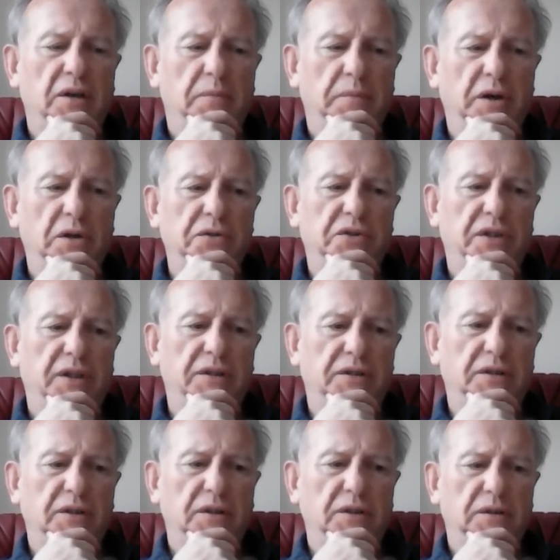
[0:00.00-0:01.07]

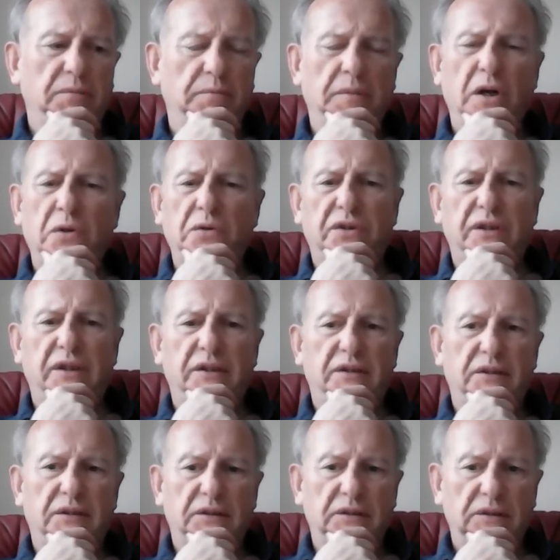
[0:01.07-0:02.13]
Moses,
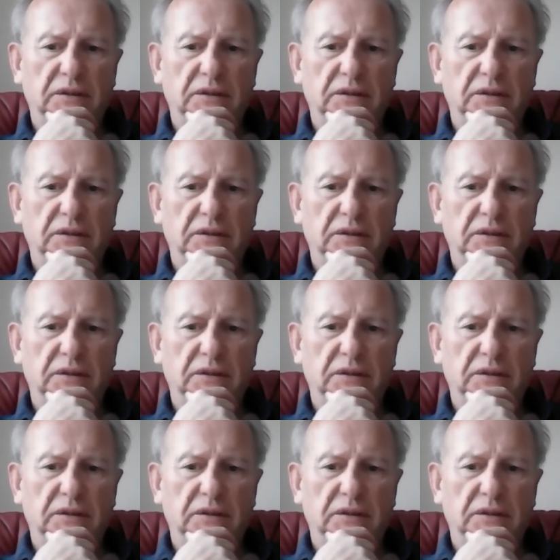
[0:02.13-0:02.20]
Moses.